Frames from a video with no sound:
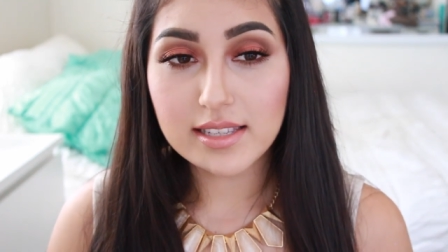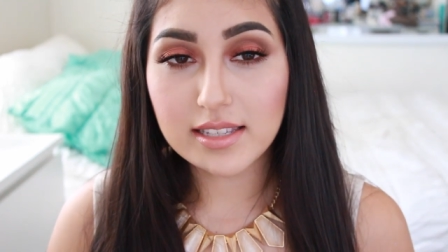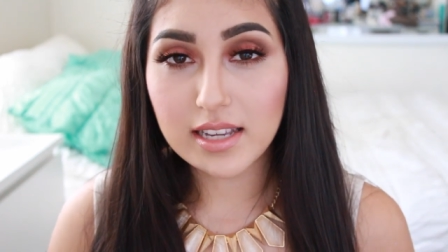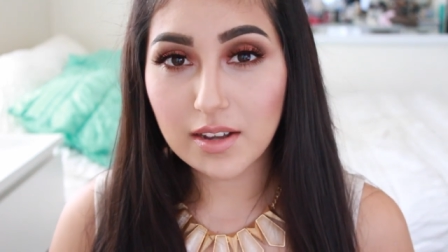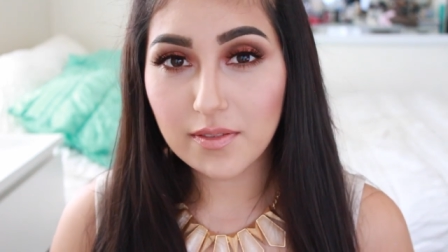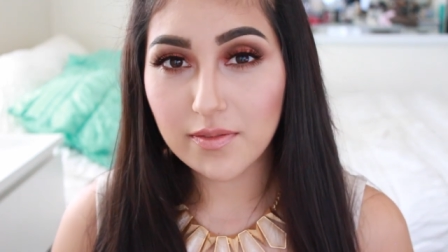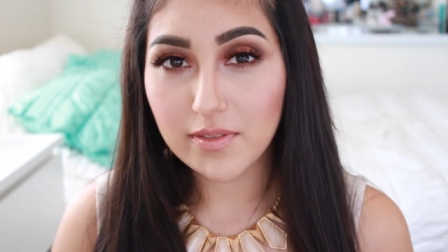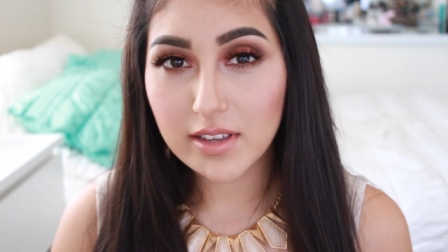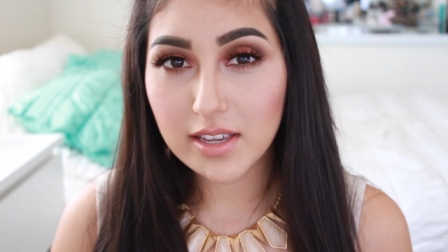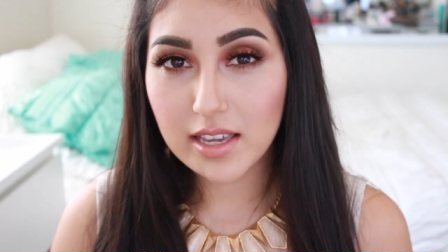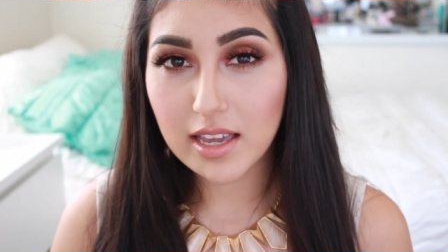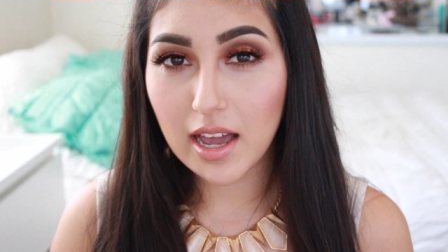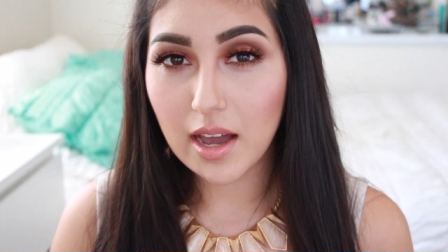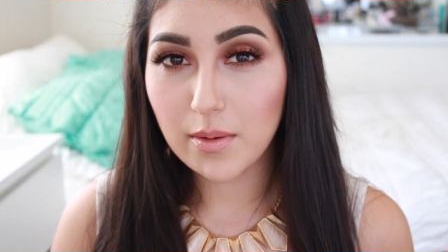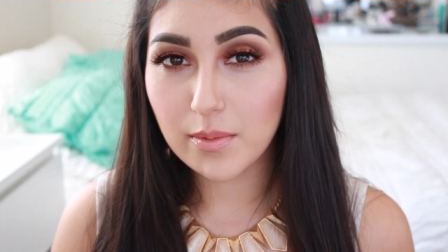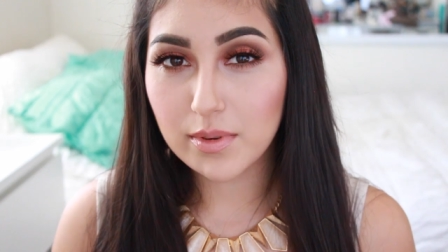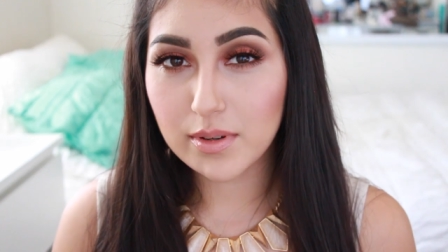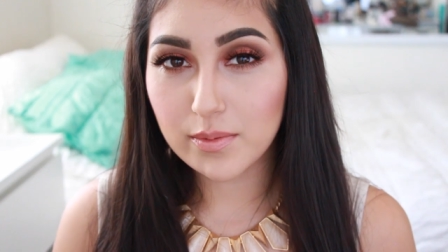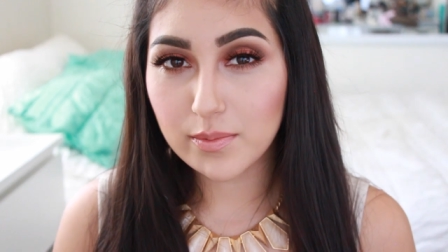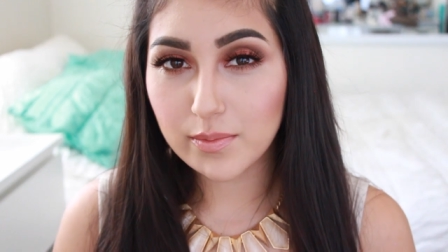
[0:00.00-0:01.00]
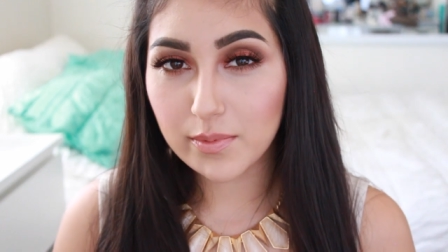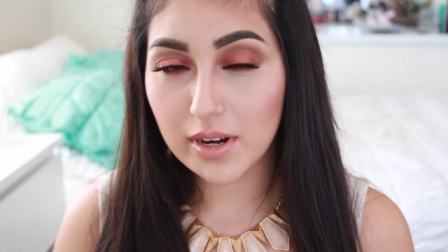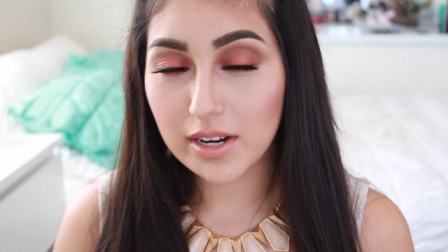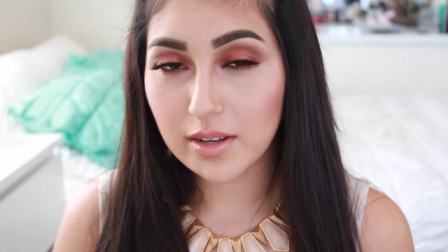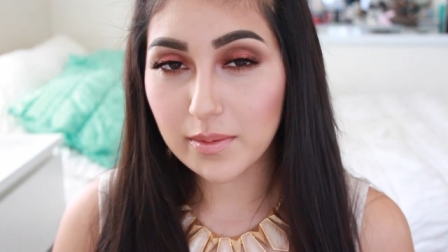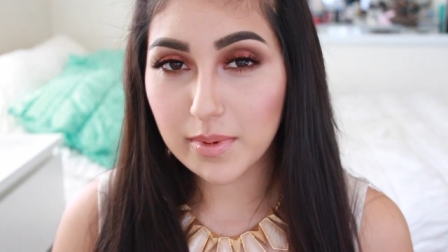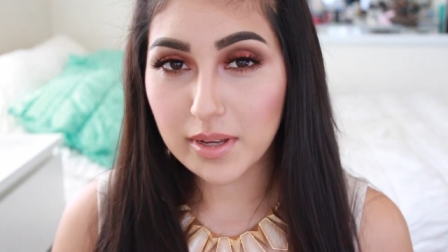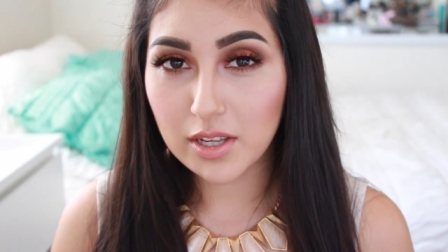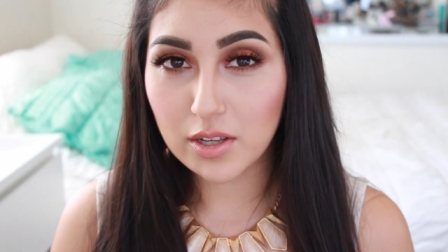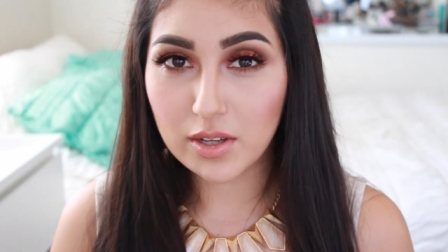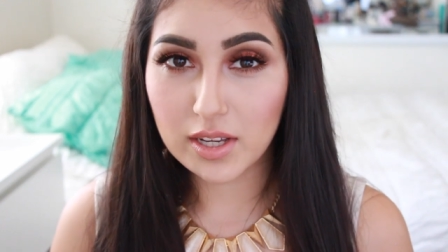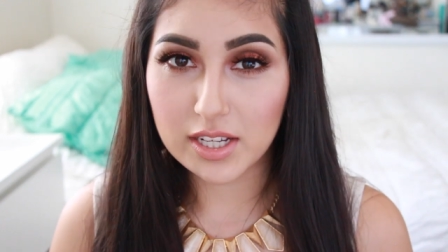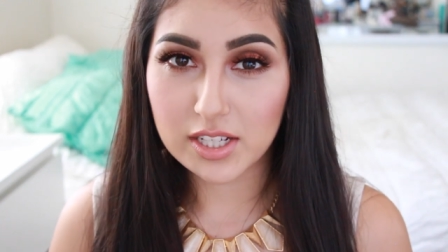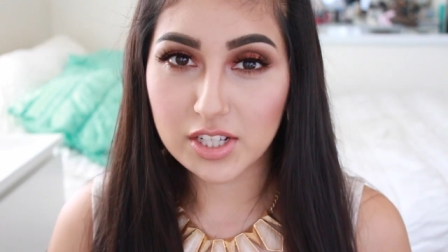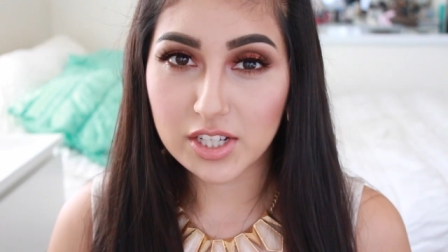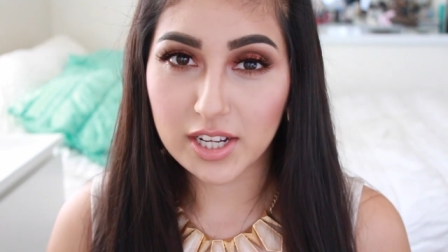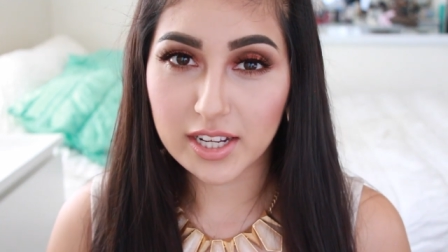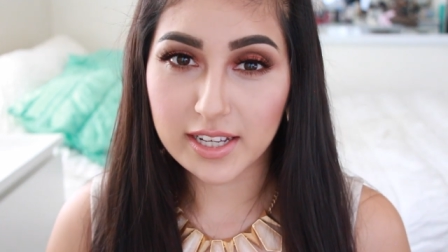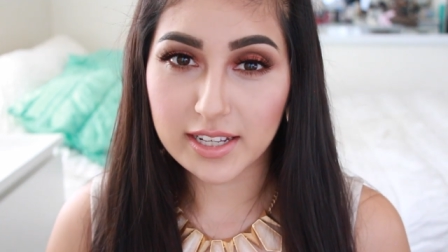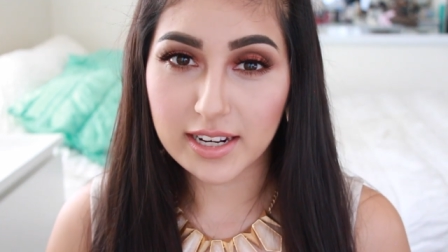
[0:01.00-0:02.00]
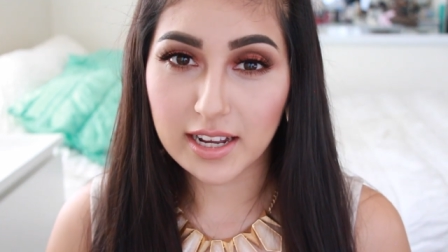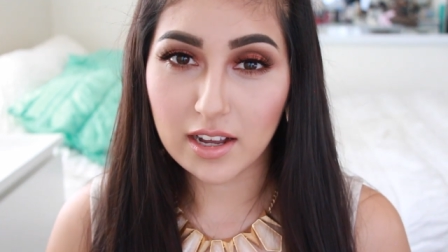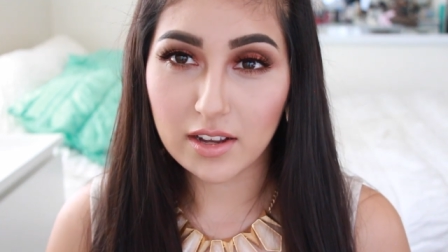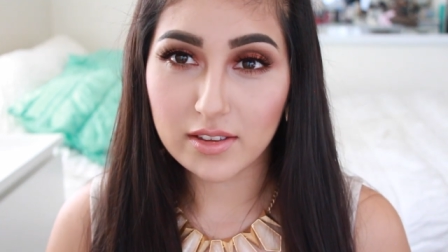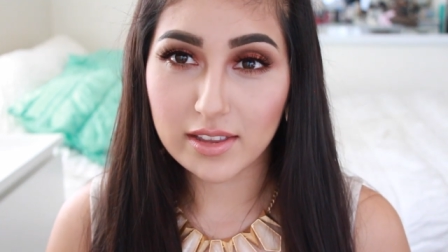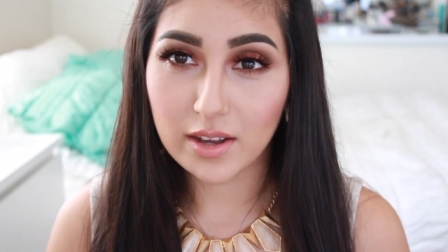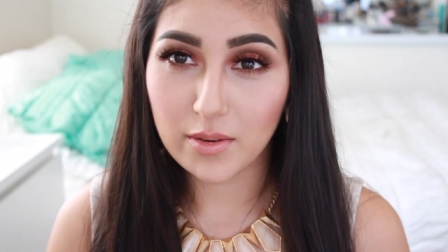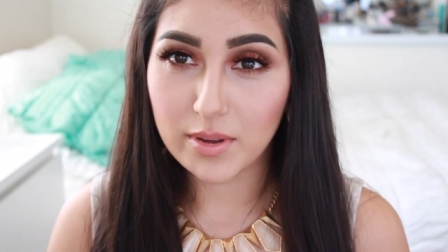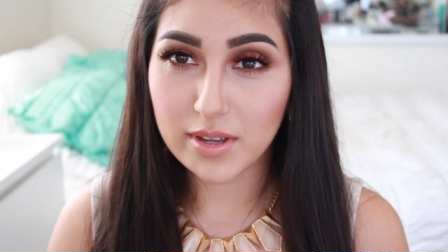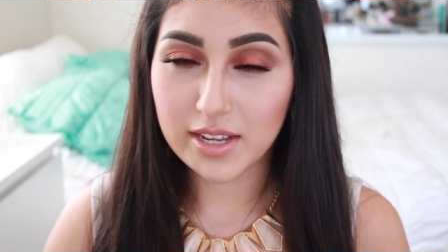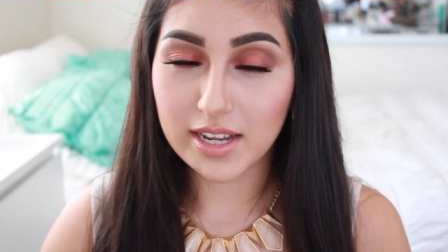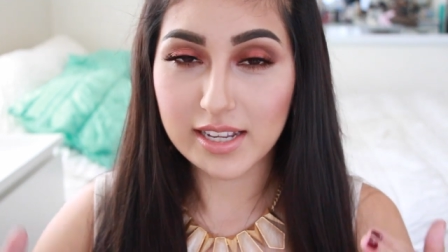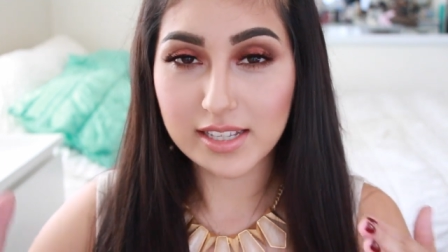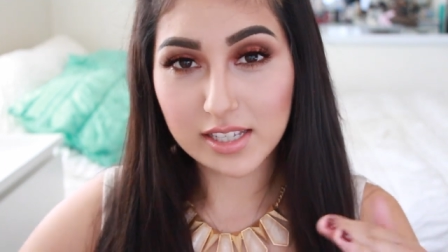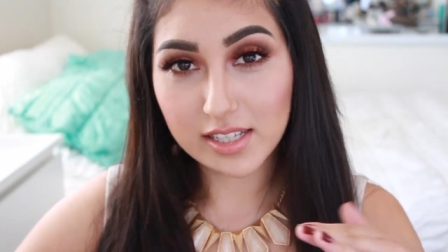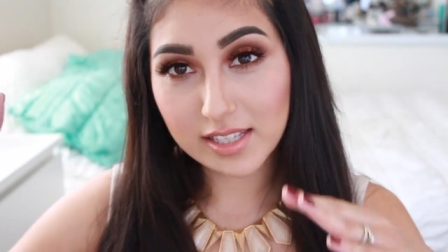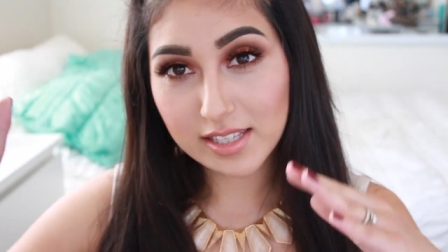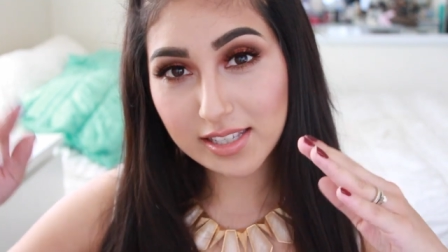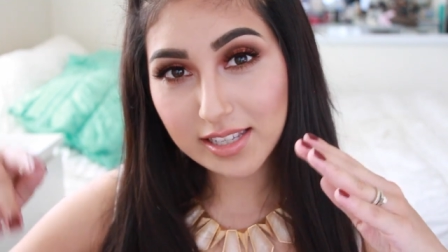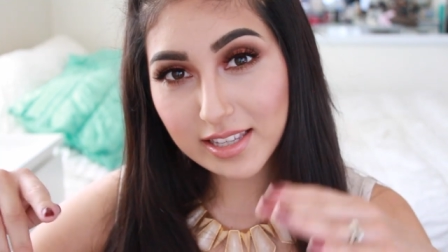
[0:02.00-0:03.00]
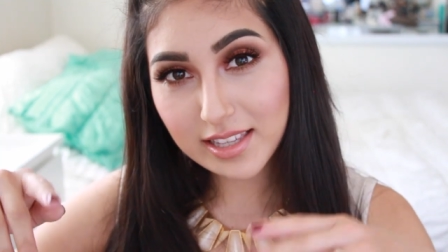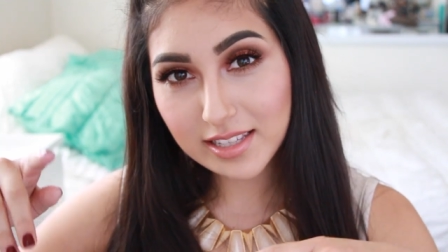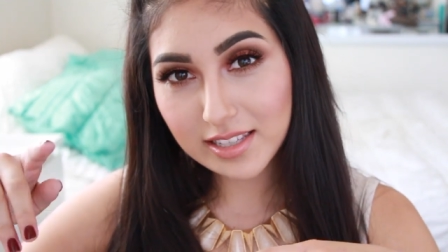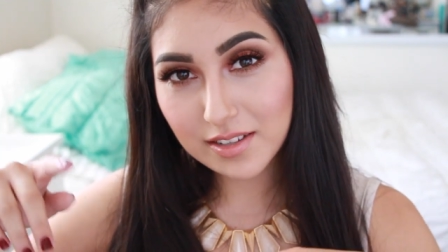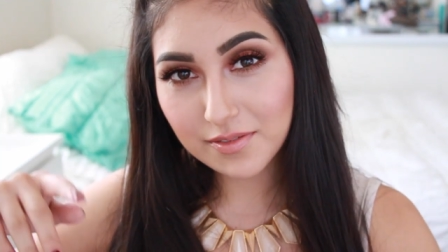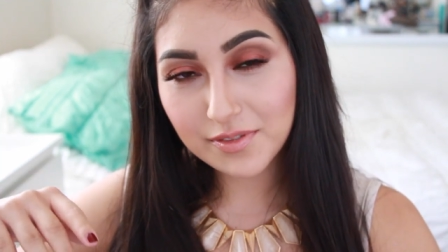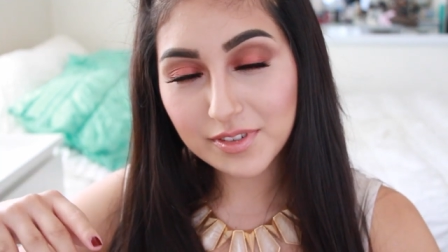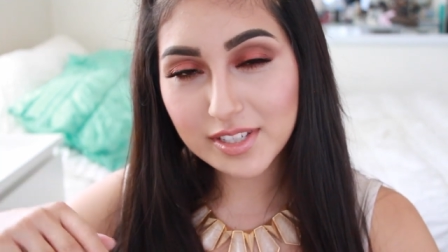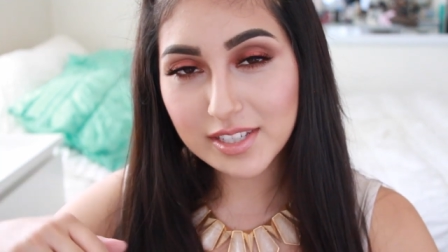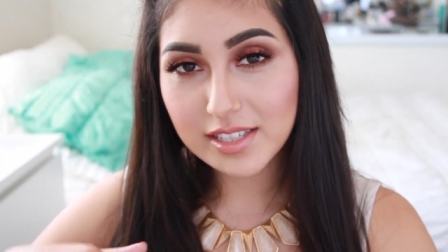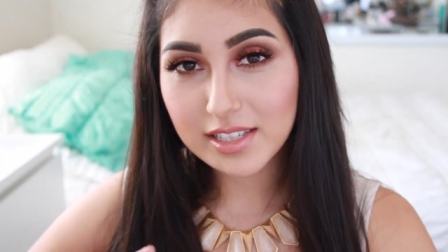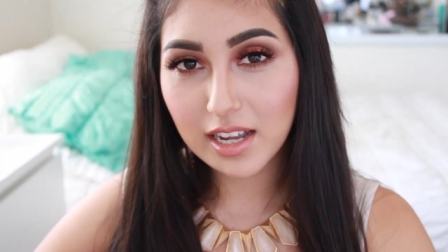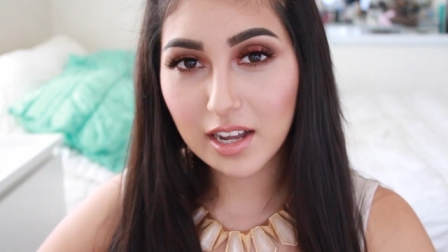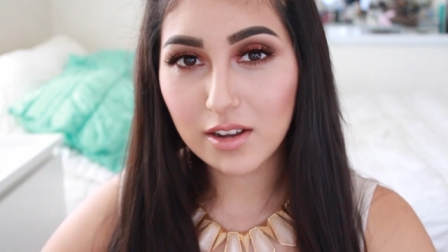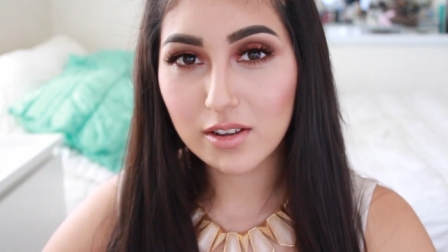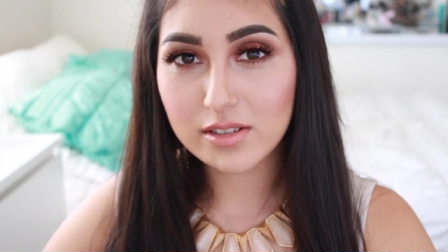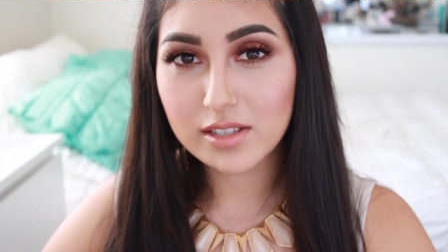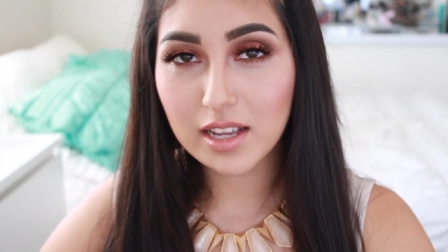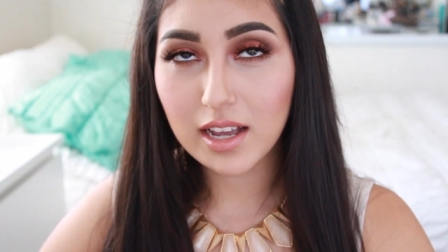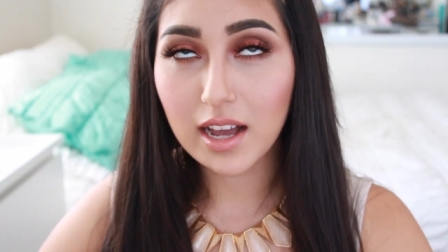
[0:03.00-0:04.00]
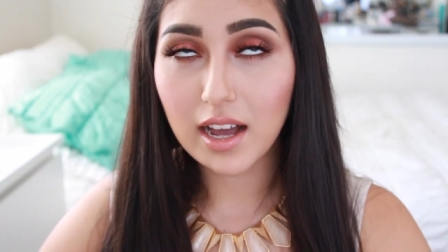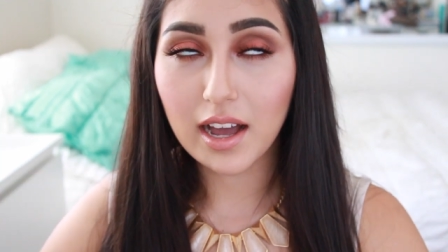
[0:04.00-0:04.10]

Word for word: definitely I would recommend you guys check it out. That way you guys can see the different styles.